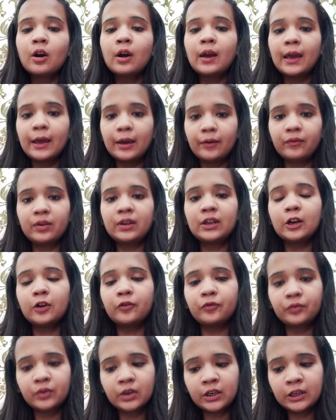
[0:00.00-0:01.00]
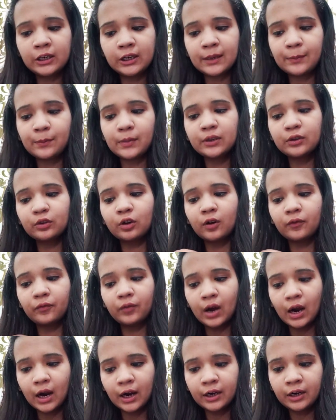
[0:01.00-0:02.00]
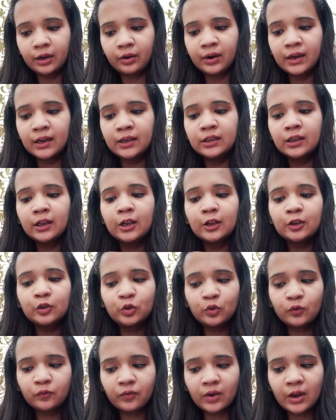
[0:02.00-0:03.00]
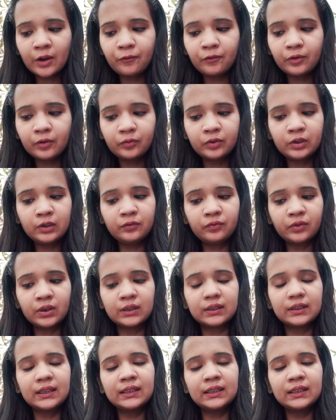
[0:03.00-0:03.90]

having a word limit of 100 to 150 words.